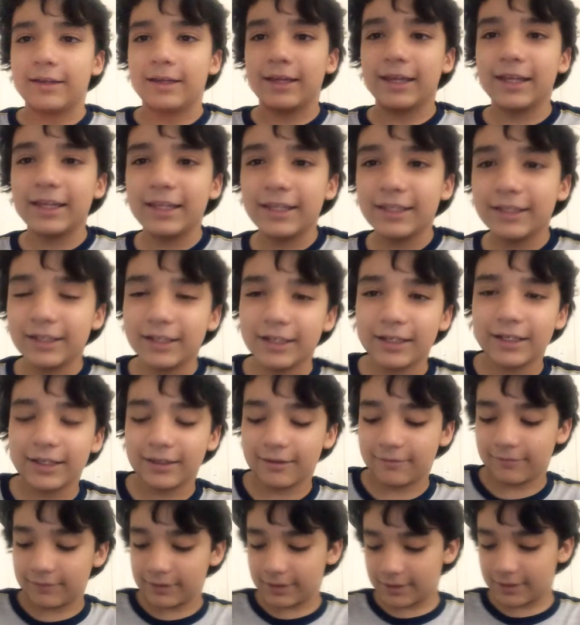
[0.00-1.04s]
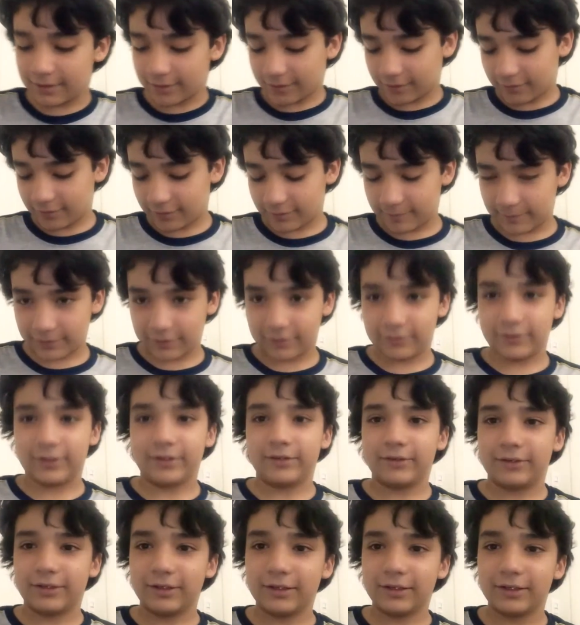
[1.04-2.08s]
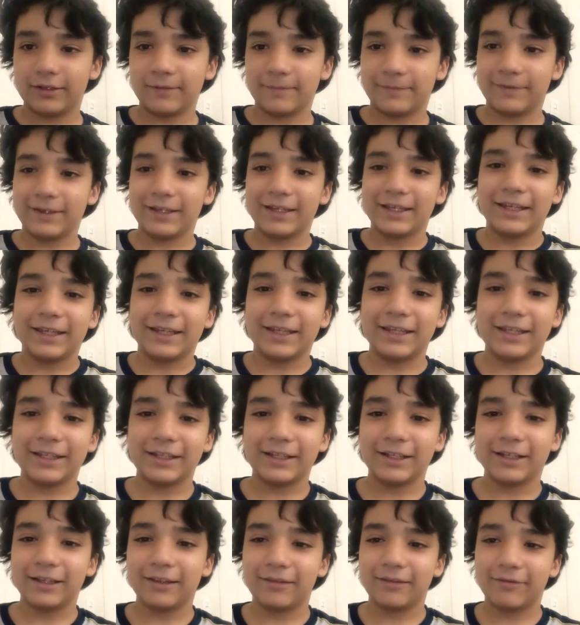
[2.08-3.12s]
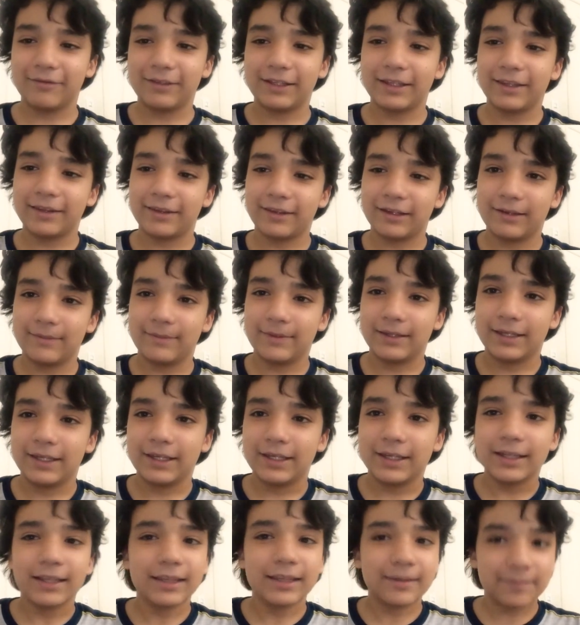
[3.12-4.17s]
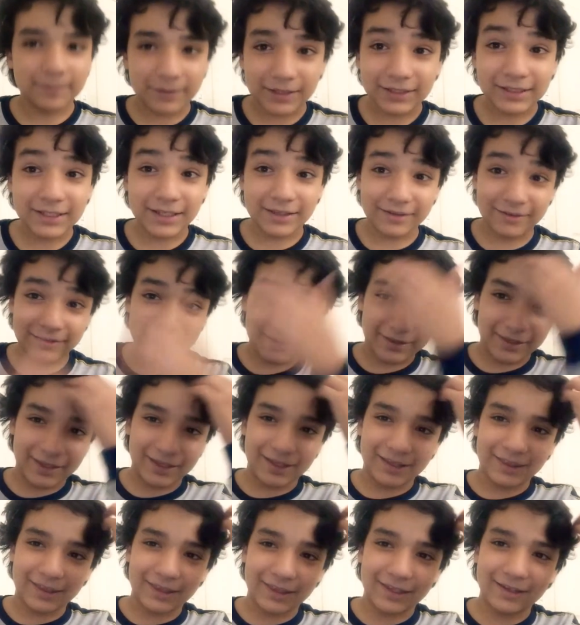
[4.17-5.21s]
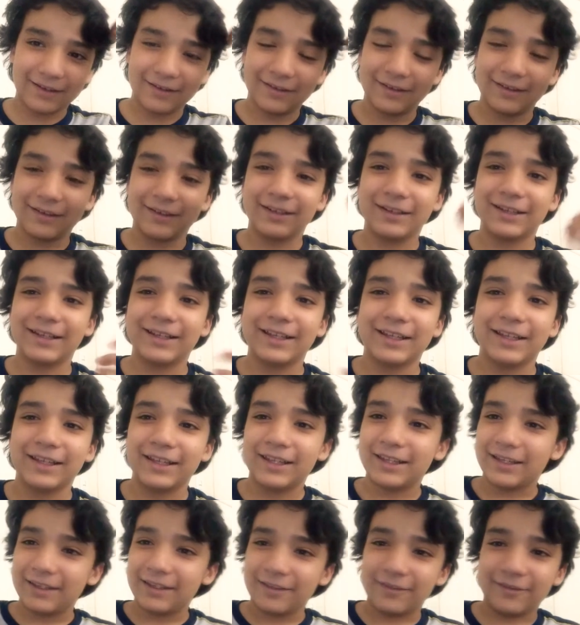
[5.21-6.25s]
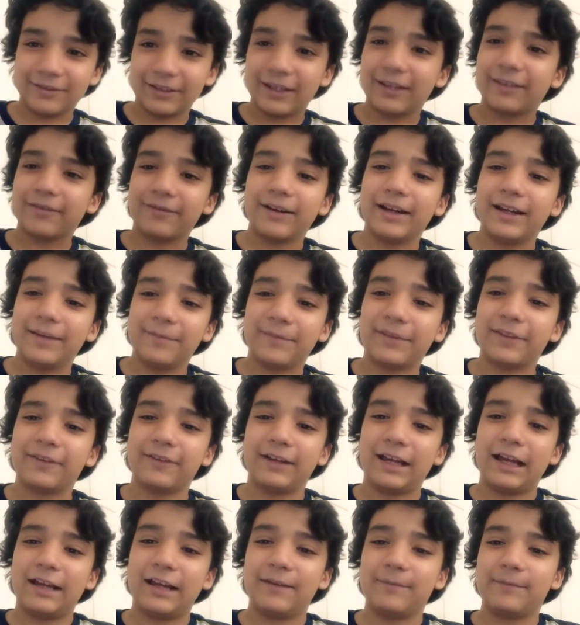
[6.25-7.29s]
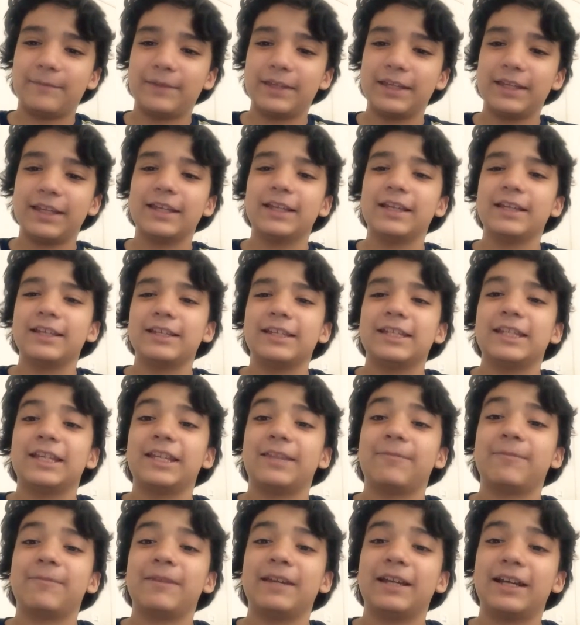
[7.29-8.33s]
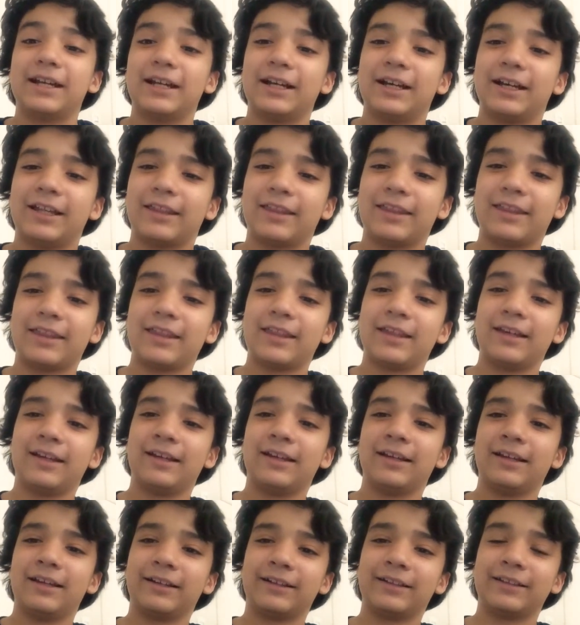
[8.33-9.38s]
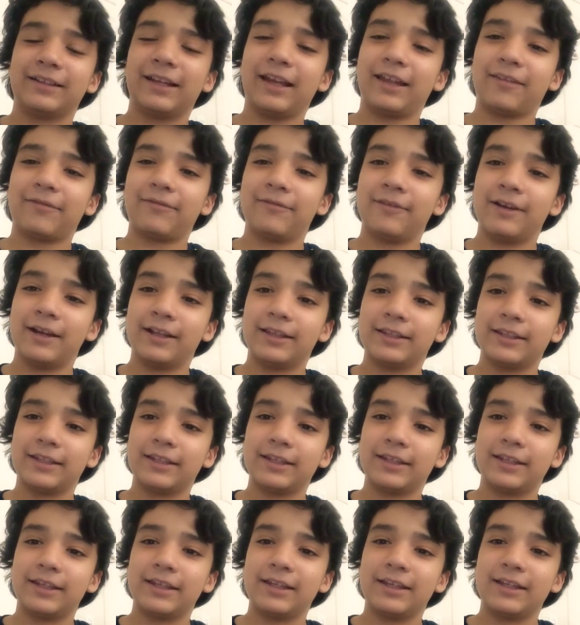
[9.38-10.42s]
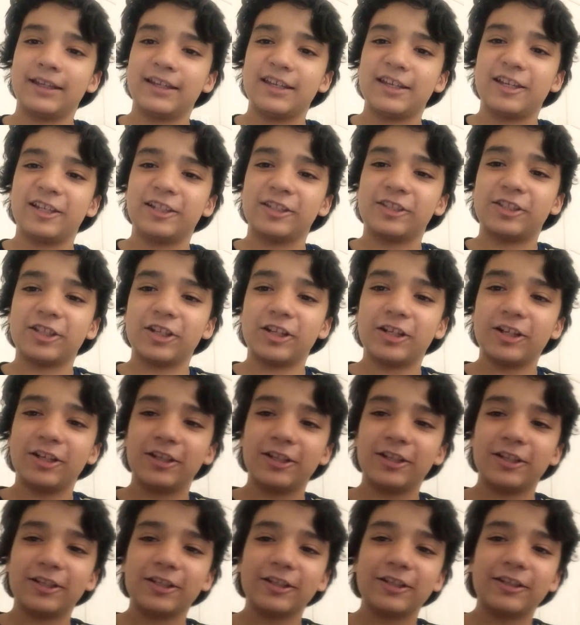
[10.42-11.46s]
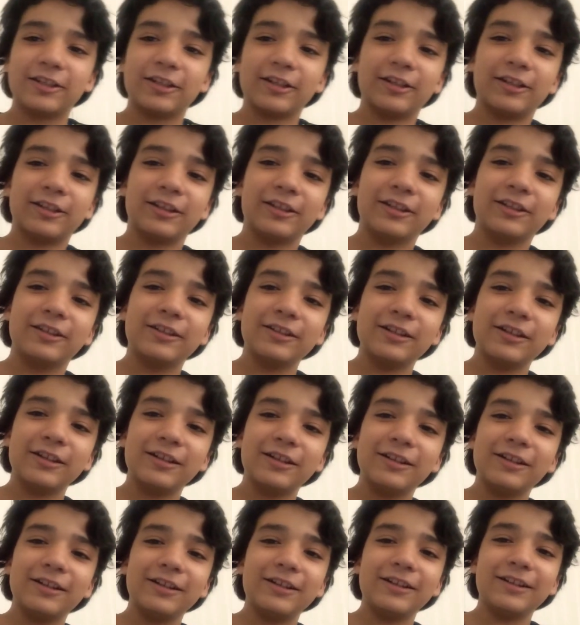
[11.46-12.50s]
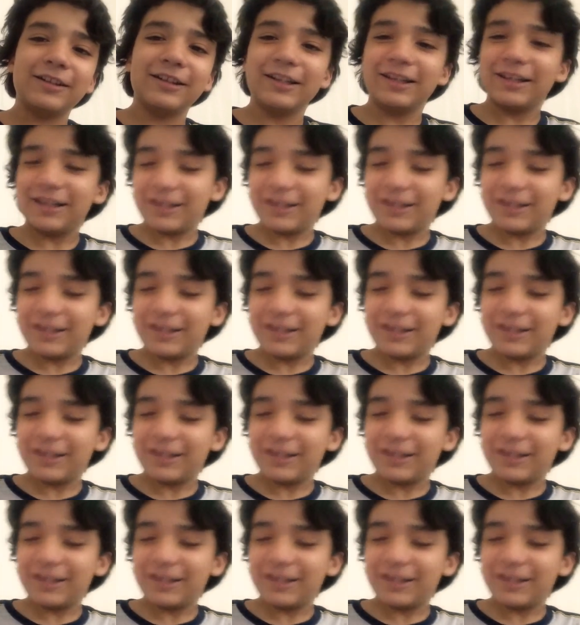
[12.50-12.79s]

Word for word: Hey guys, what is up? Okay, oh, um, hey guys, what is up? It's Plushy36 here. You guess why I'm so happy? It's because, guess what? Dun dun dun!